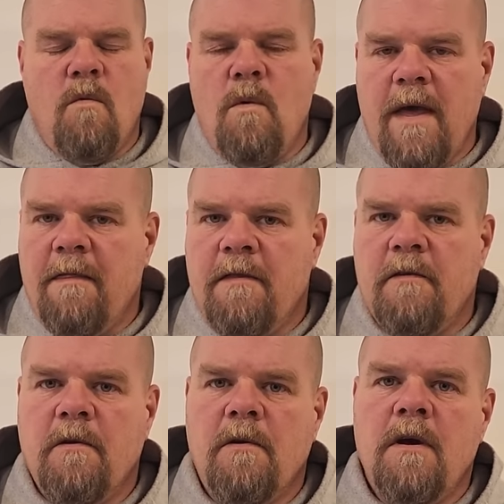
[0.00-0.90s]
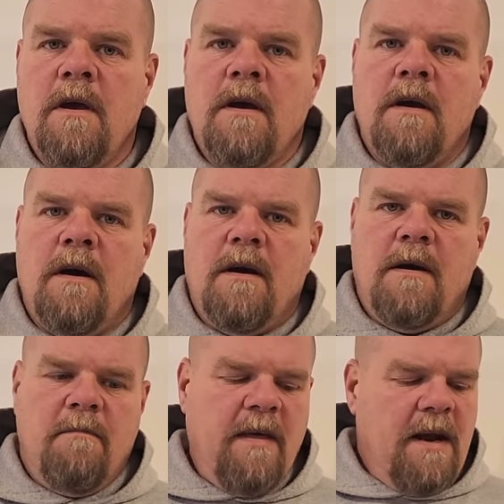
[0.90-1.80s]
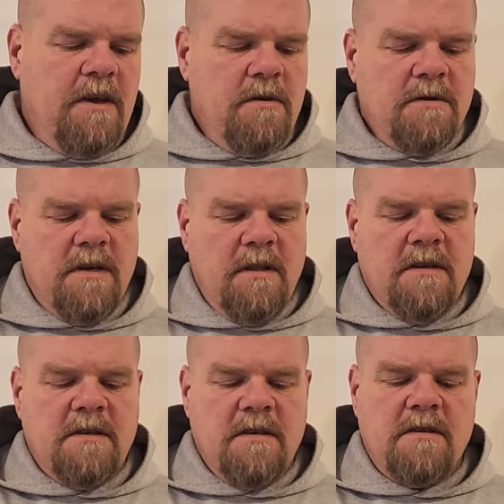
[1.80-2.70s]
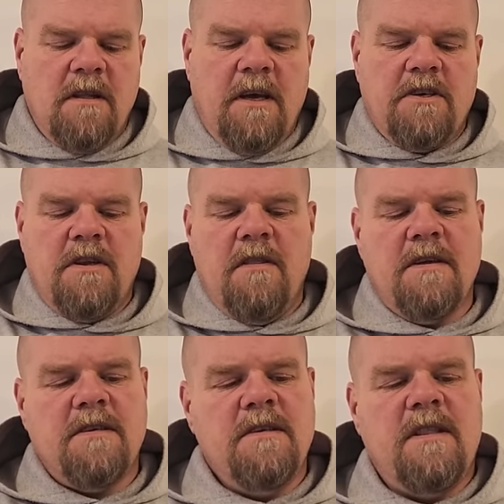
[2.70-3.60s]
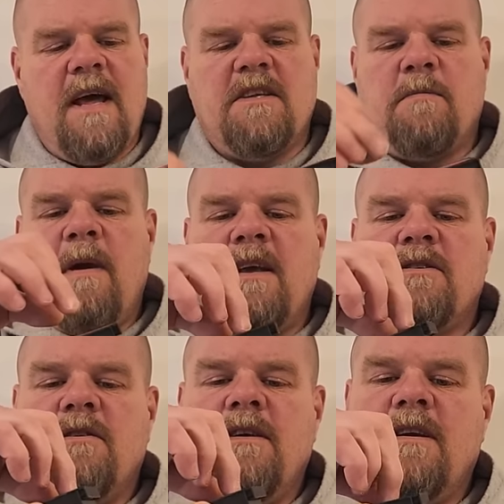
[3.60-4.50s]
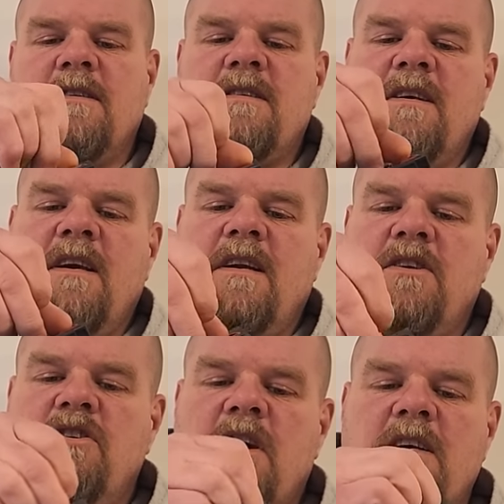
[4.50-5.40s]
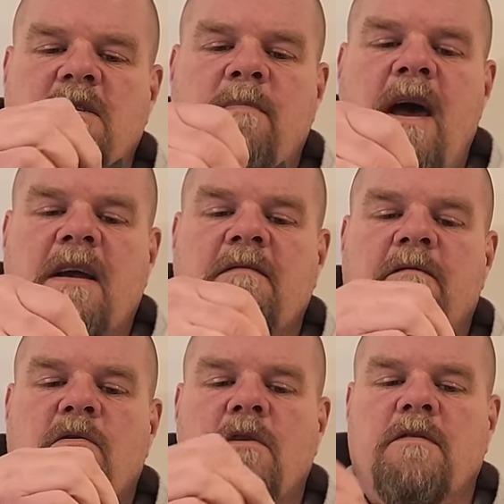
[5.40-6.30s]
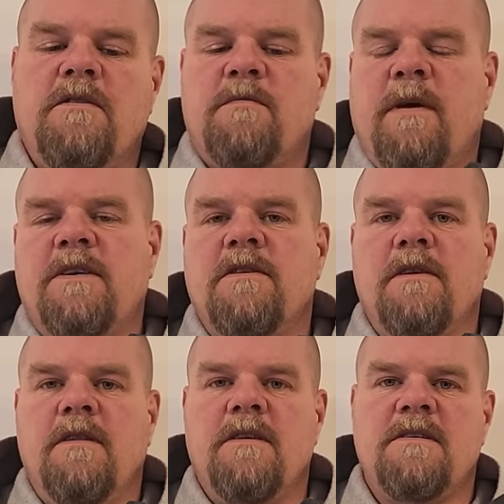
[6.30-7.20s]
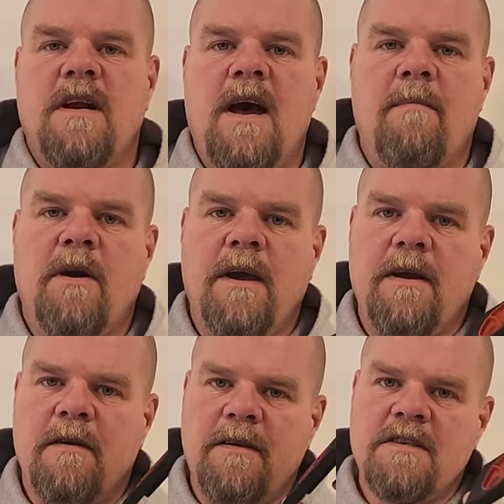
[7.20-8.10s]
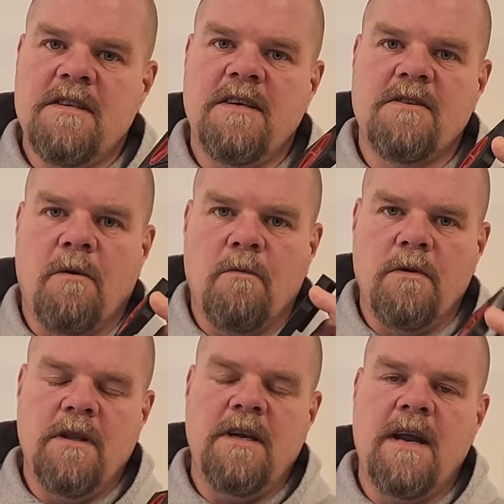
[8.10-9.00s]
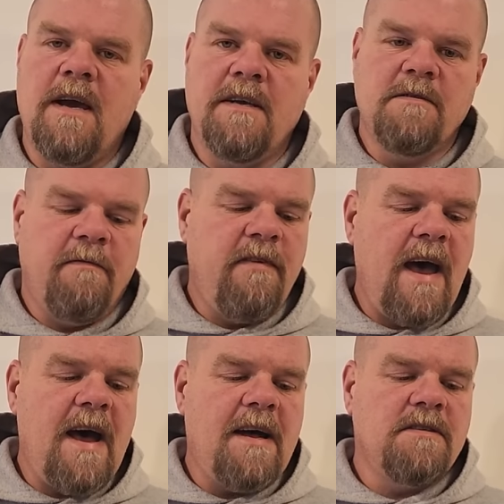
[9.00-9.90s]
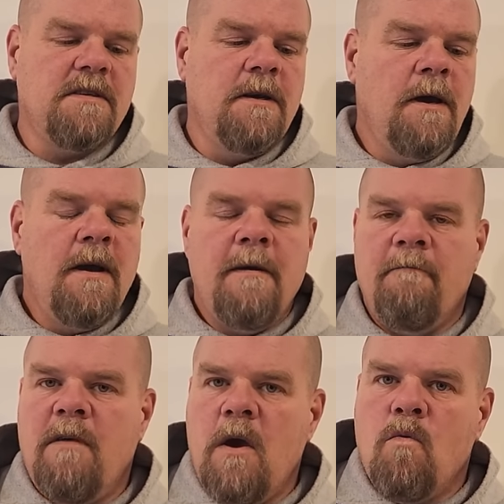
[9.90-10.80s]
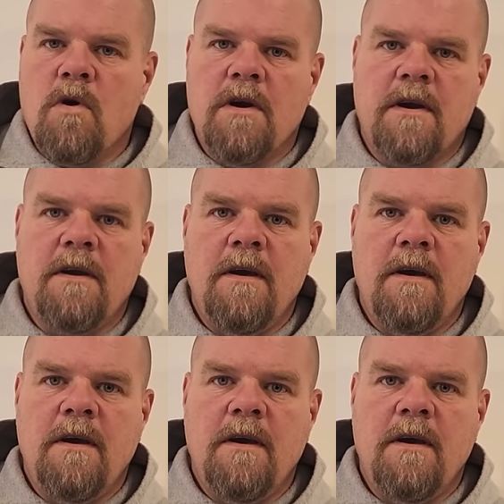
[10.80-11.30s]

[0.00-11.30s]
went through um, that I used in this installation. This is that spacer. You can see it adjusts back and forth just by turning this knob right here. These things are really nice, fast. They work.